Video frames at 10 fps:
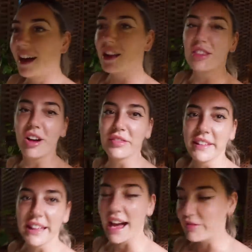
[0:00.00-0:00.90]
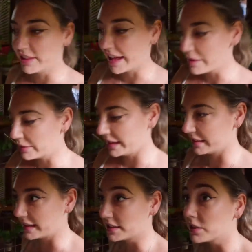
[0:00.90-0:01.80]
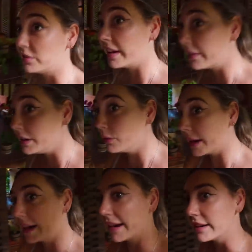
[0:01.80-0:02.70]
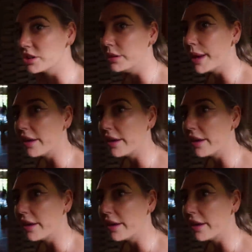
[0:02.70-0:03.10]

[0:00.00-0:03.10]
I love that they have a library here. That's very rare, actually. We